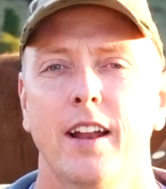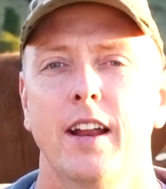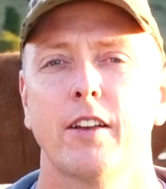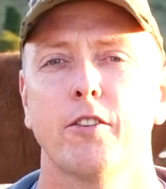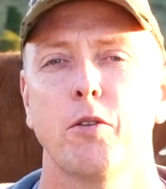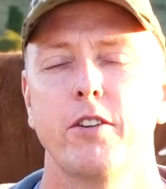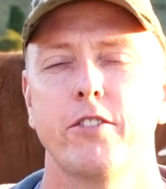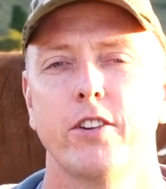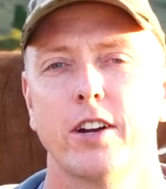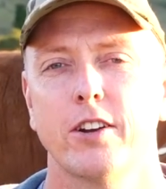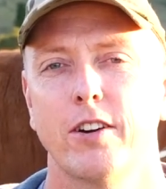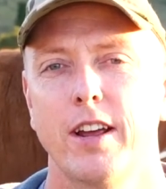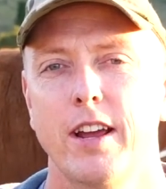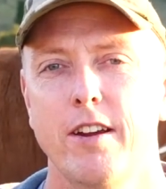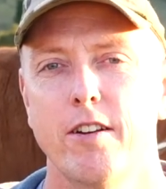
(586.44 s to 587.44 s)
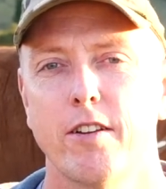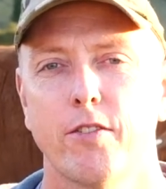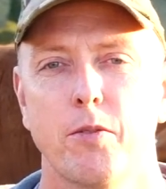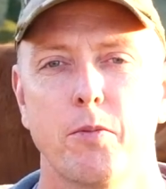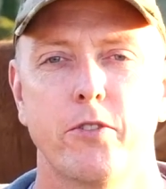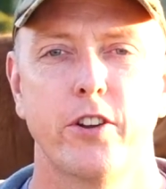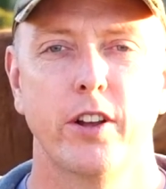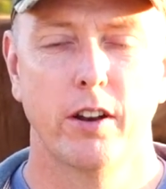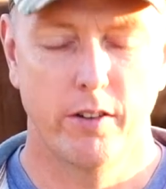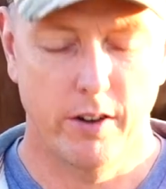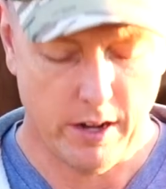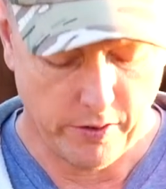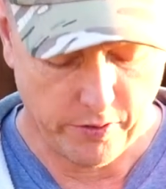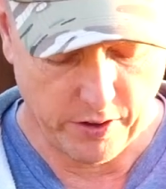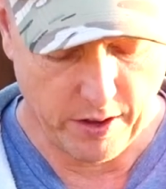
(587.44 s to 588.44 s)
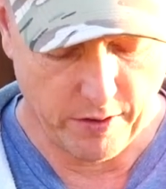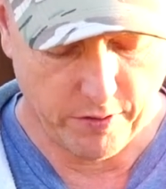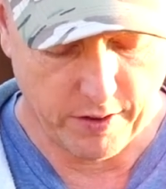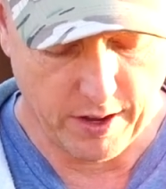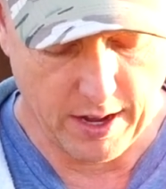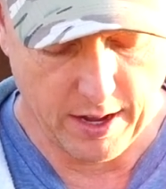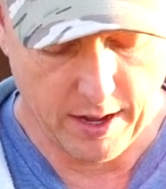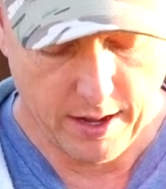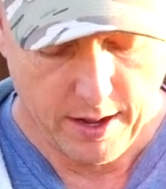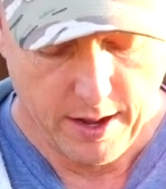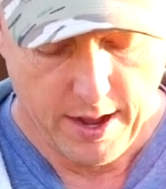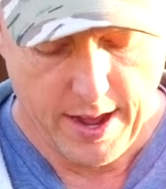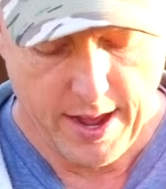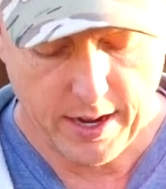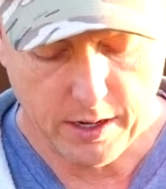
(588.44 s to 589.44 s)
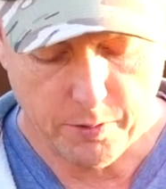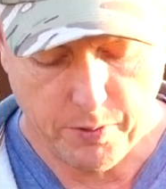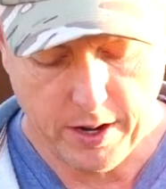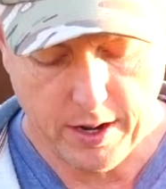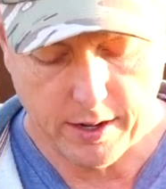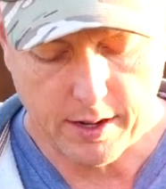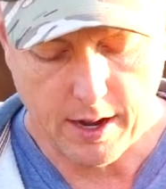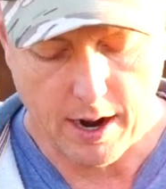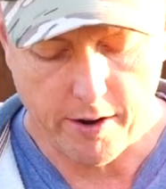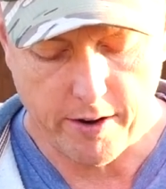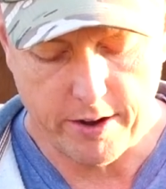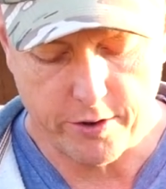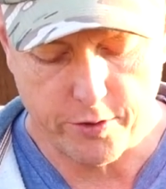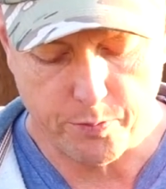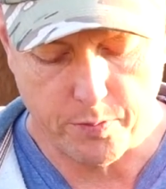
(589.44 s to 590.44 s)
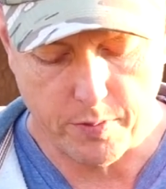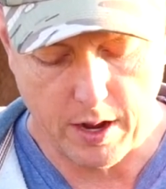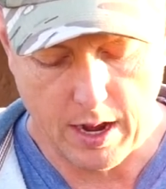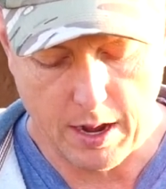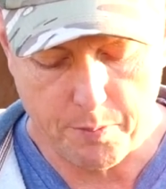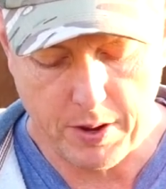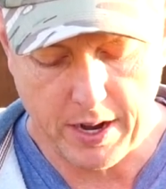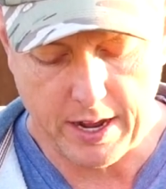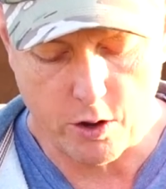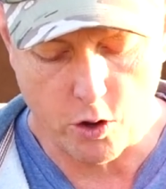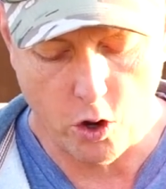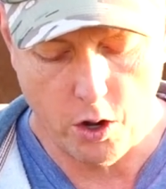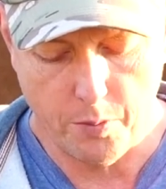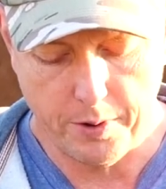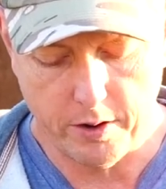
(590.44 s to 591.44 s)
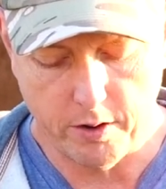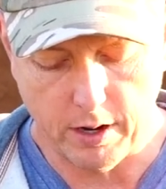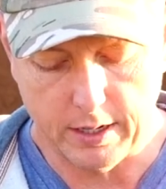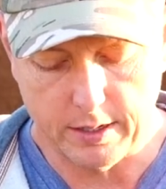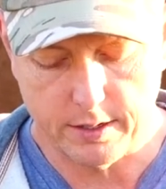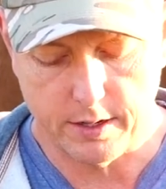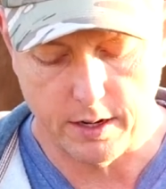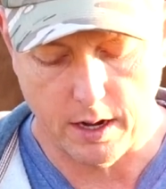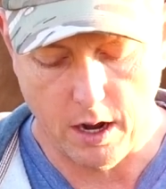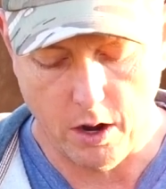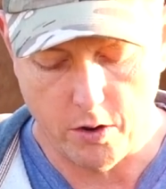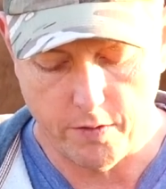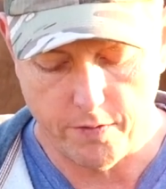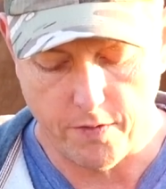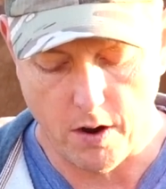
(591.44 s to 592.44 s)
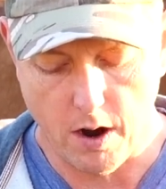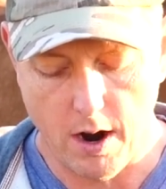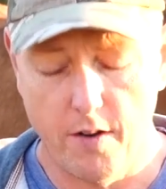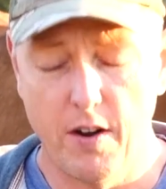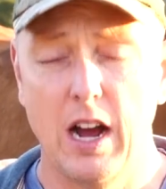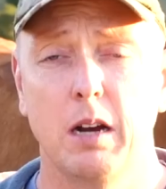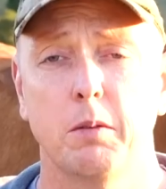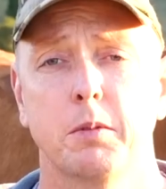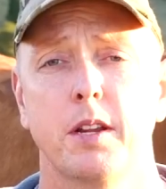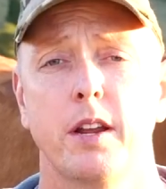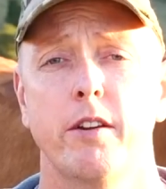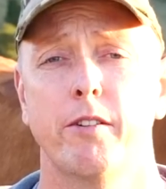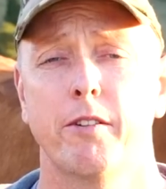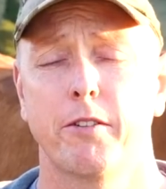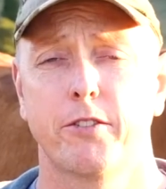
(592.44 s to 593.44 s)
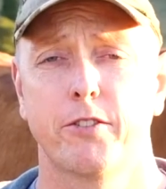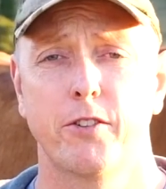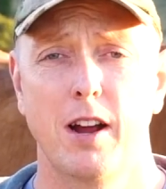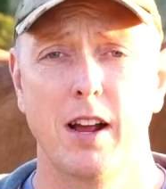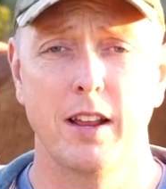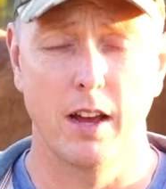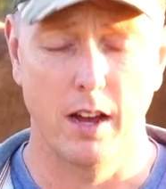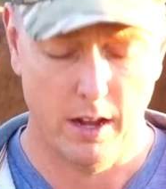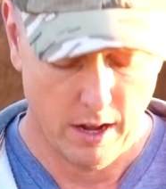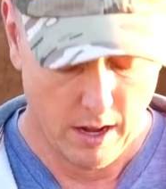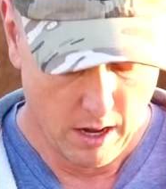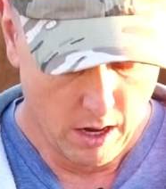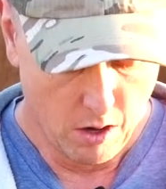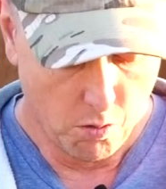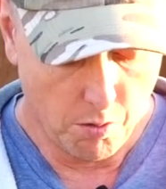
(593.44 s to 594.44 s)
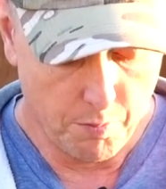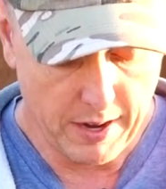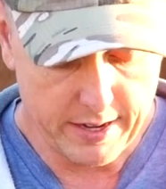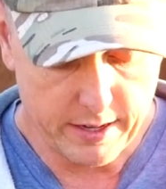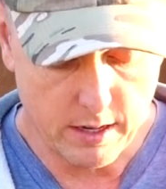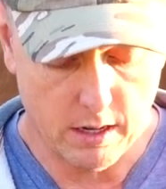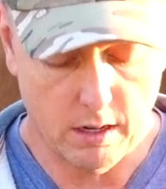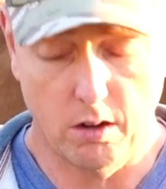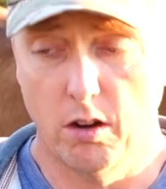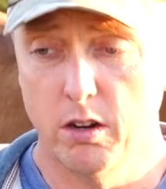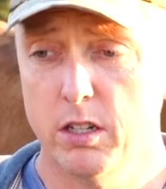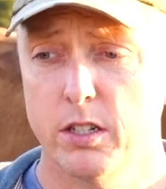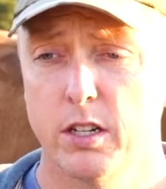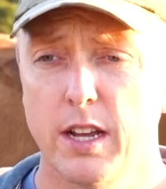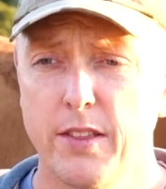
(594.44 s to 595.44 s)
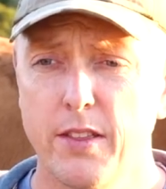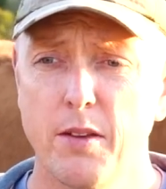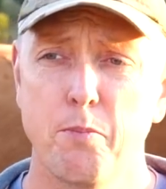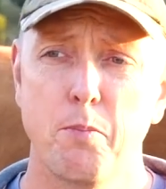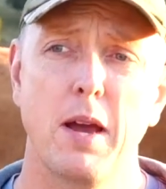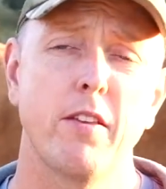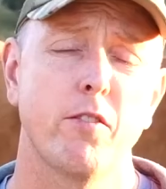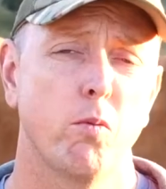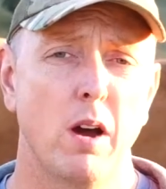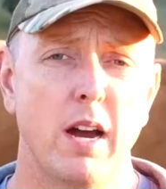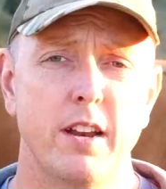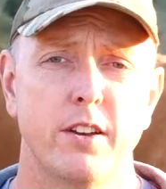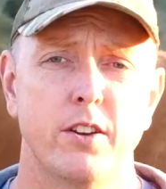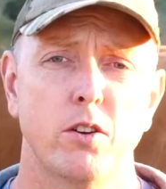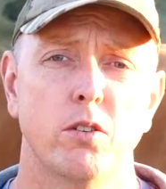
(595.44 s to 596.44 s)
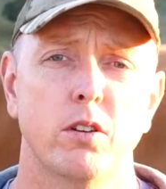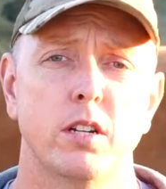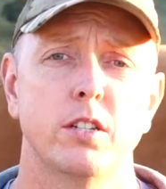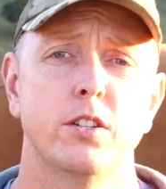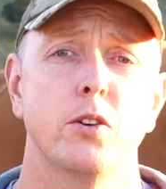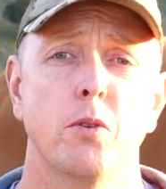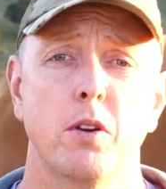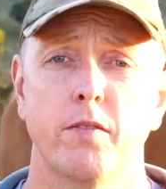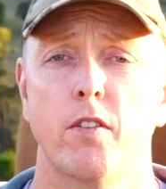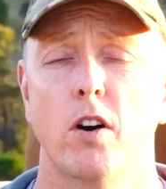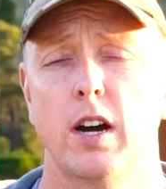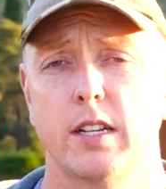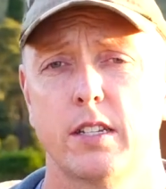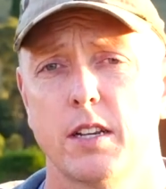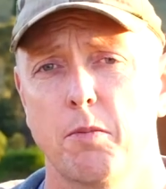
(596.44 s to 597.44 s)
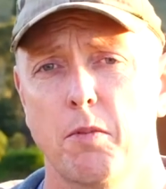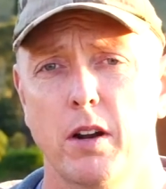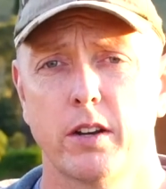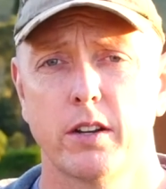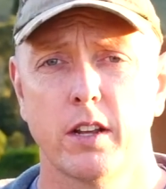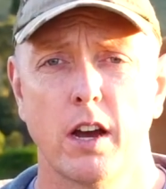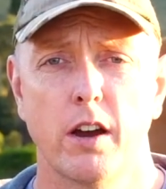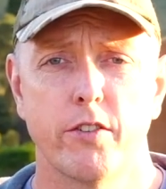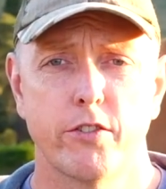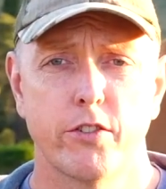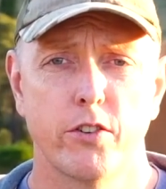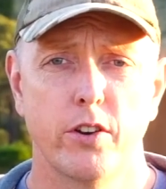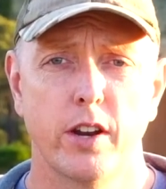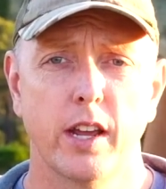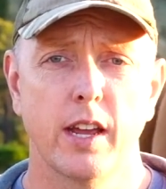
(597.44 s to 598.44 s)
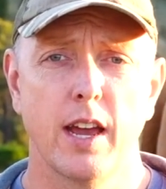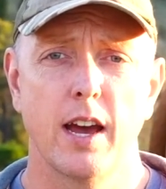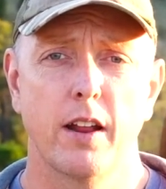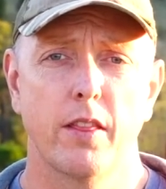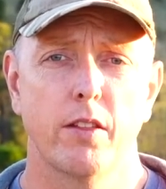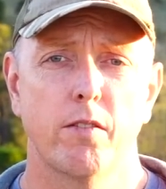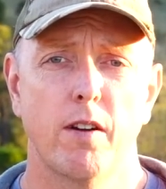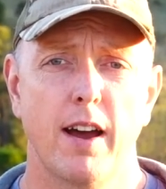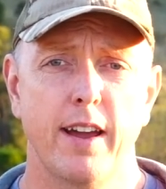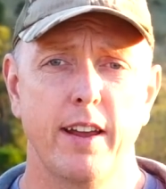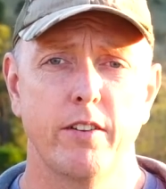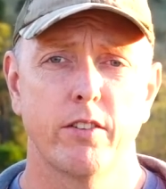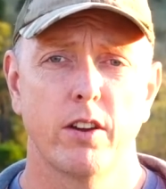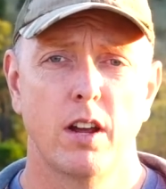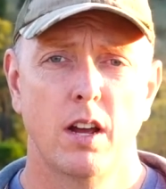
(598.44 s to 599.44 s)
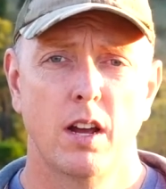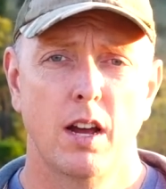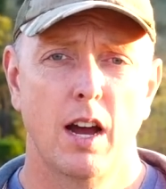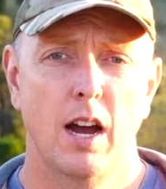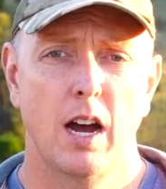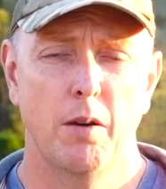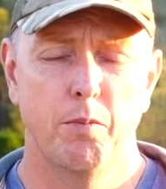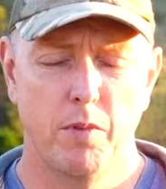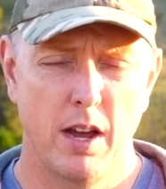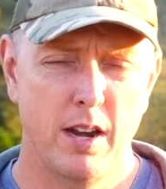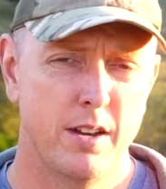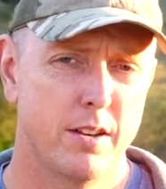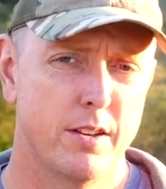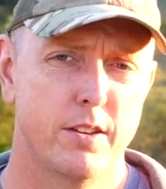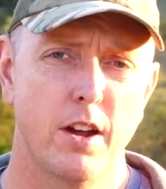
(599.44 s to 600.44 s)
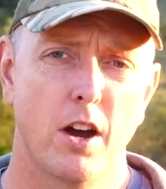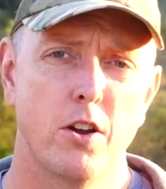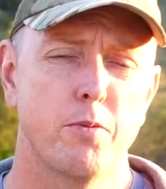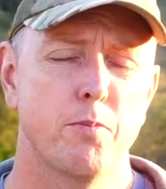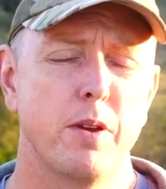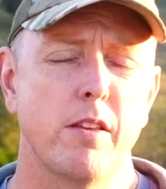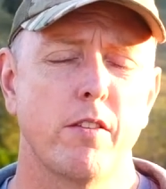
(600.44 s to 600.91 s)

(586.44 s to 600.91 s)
Next question I got here is from Chiller, and he says, how can we encourage many urbanites to own firearms here in Australia? Well mate, honestly, the best way to do it is you invite someone to go shooting out at the range. And don't be